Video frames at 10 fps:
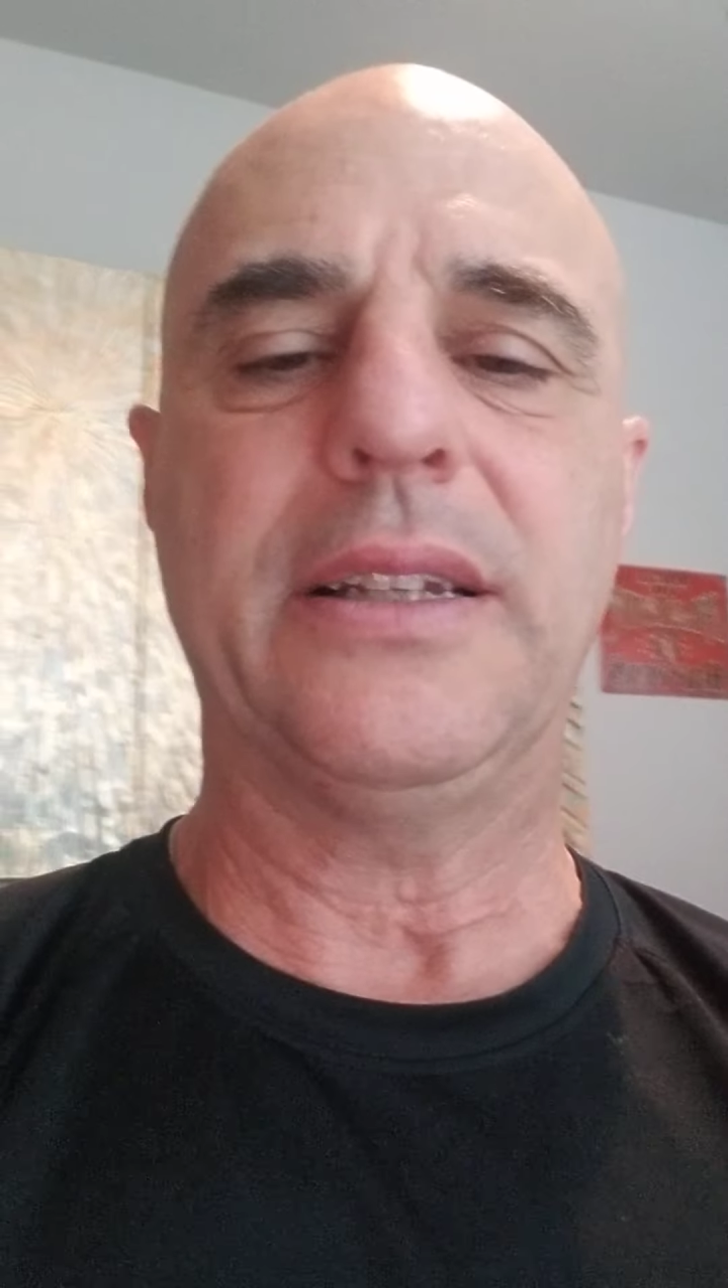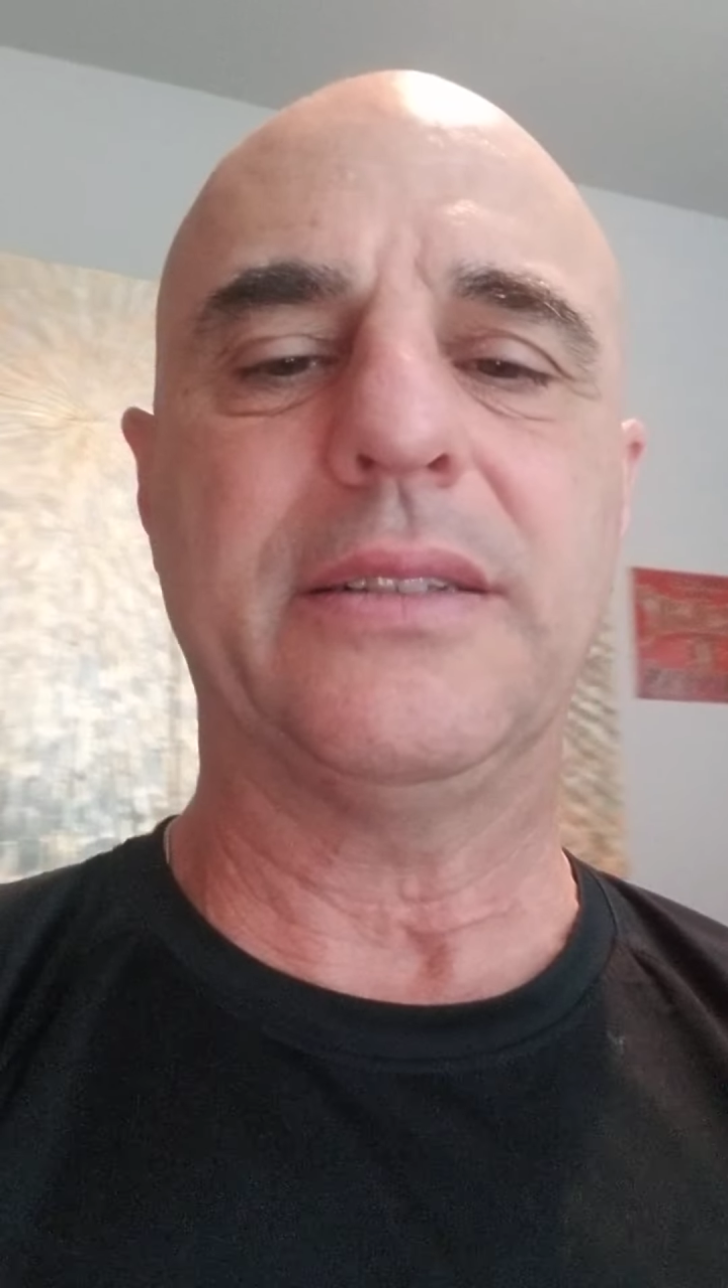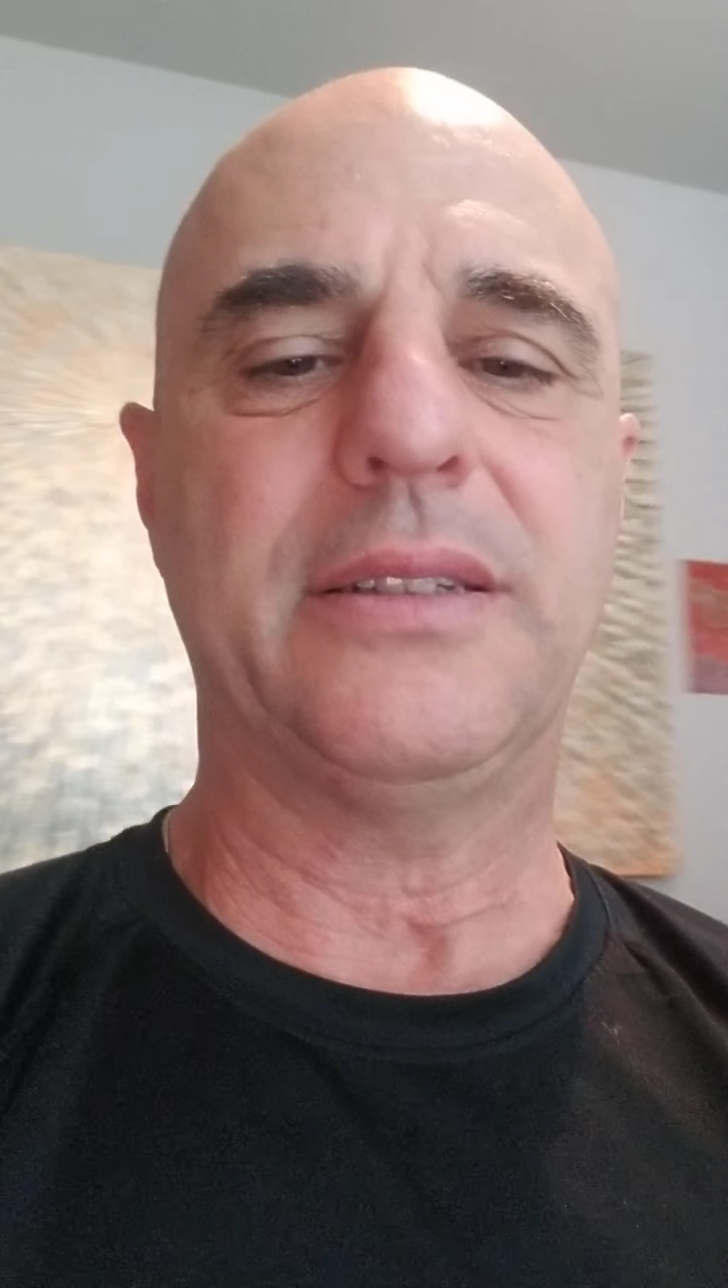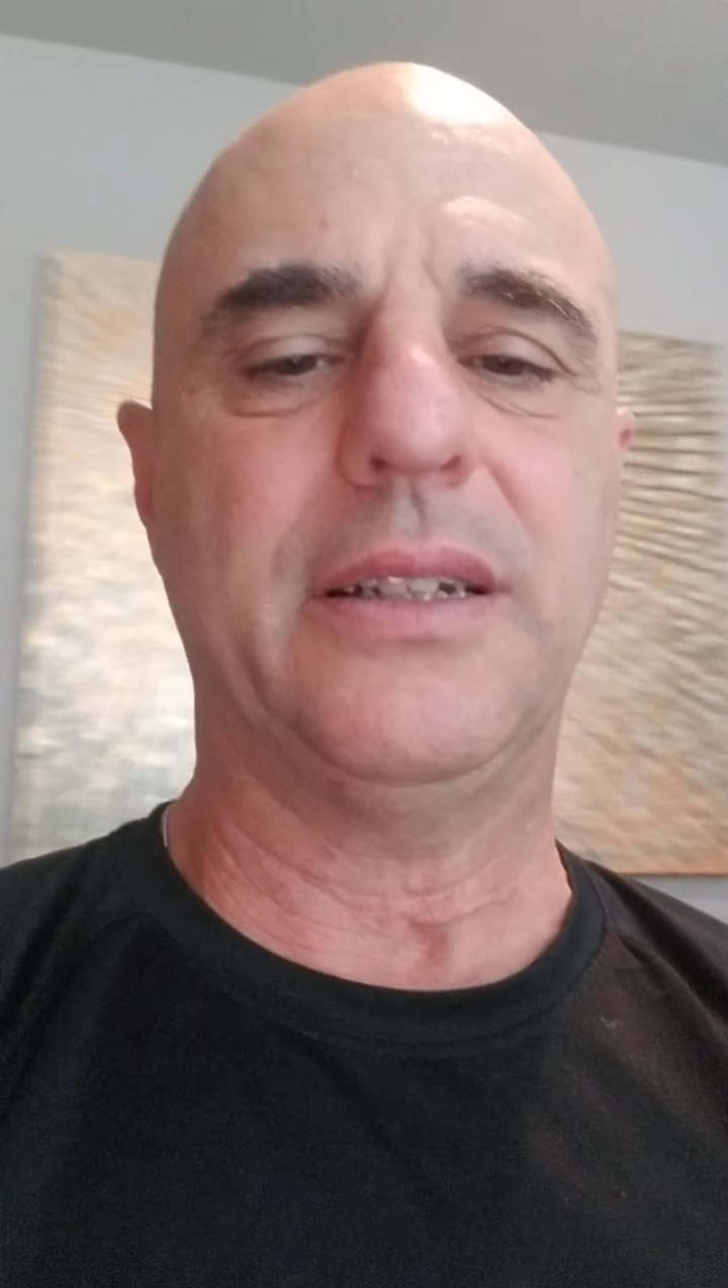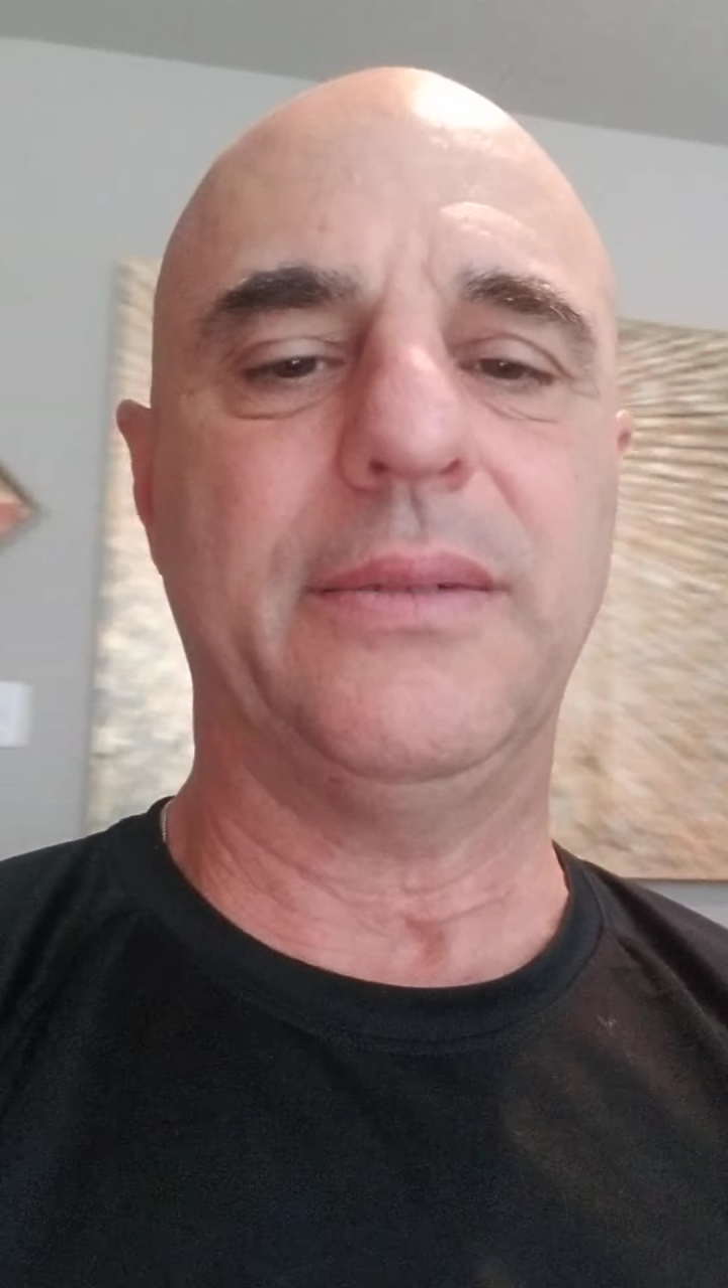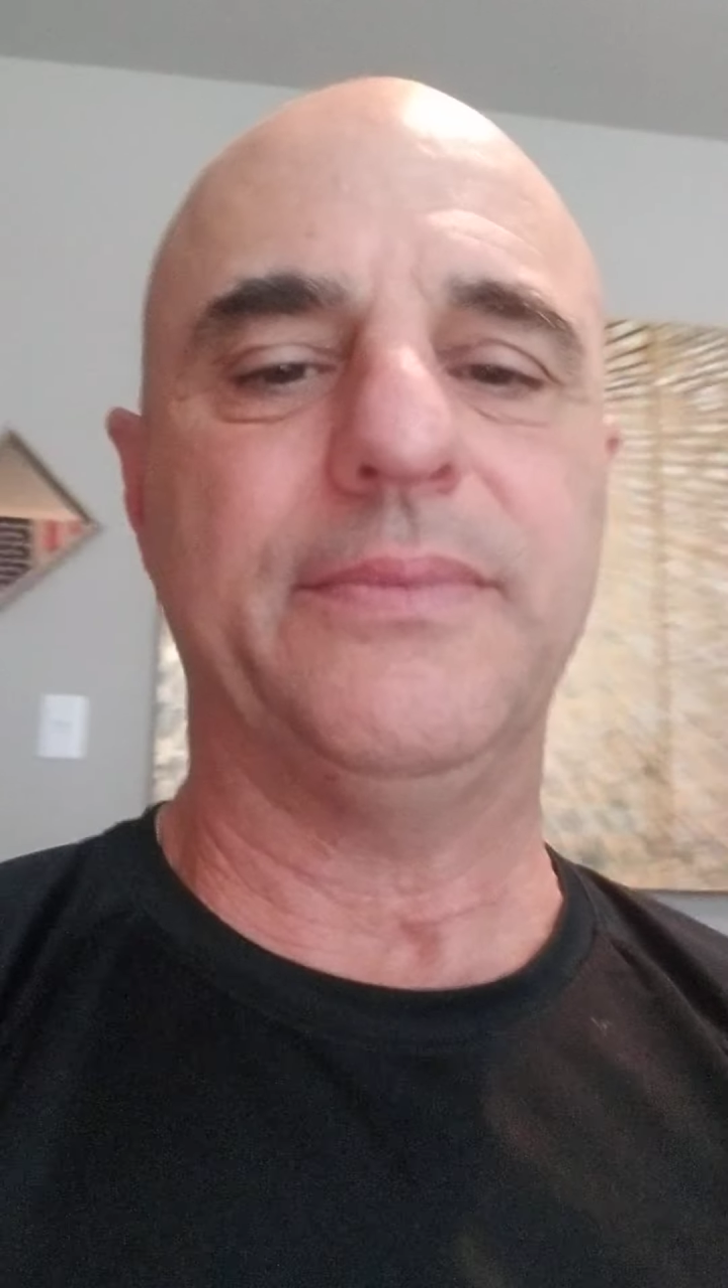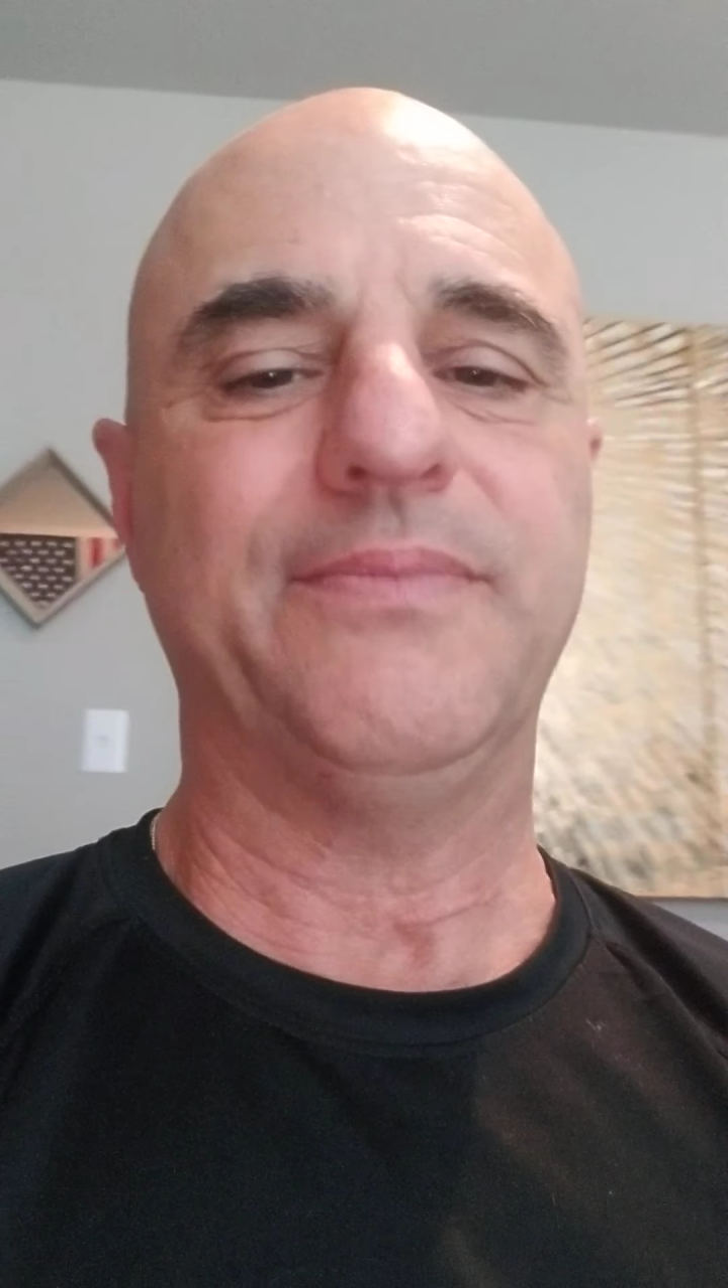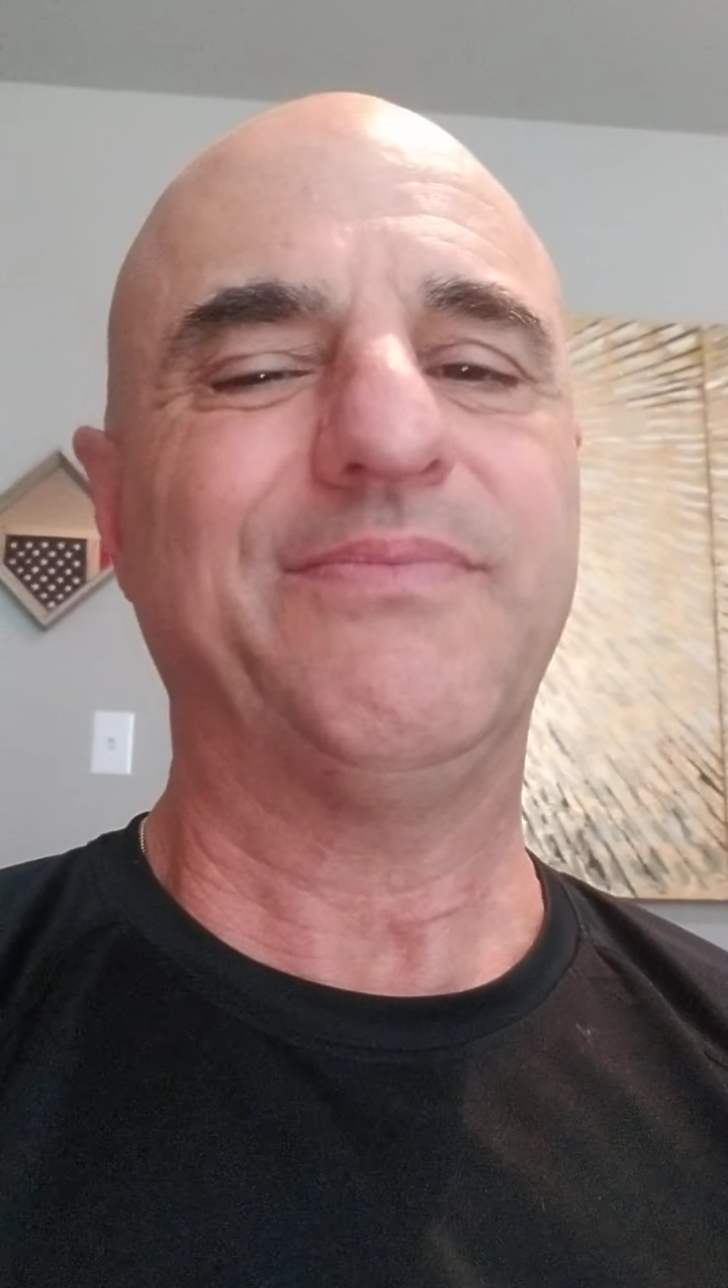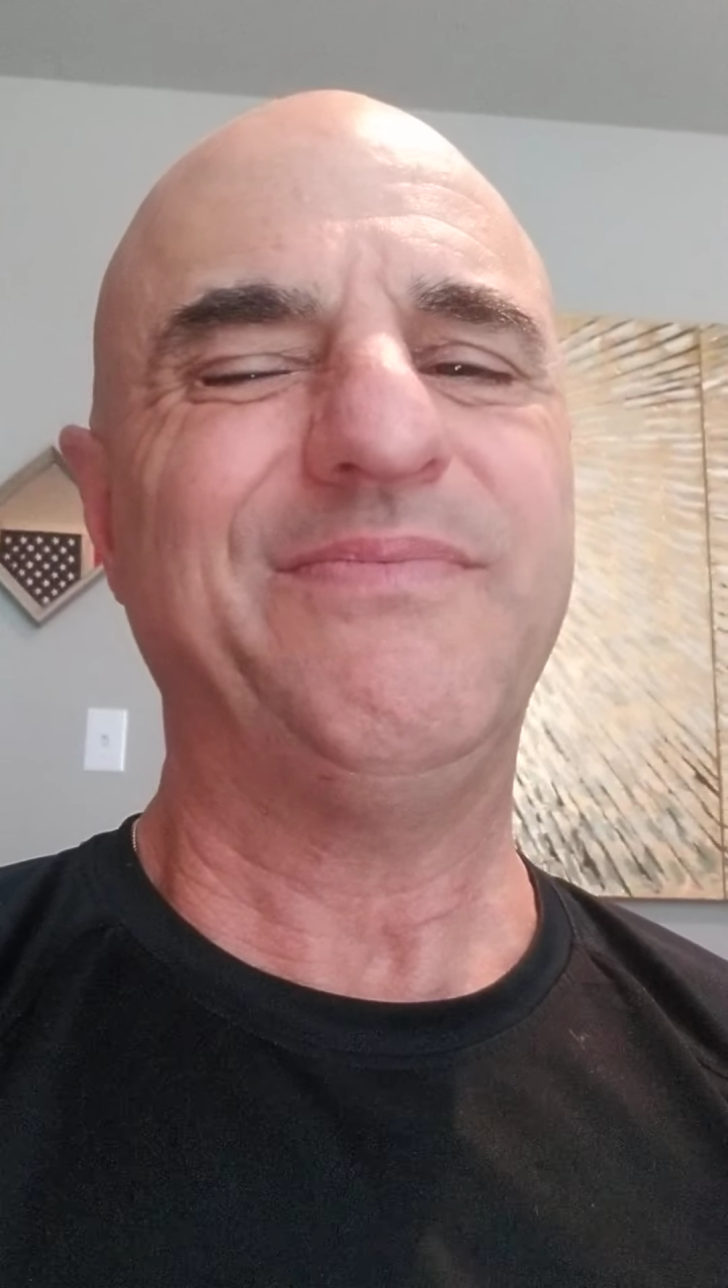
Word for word: it's um,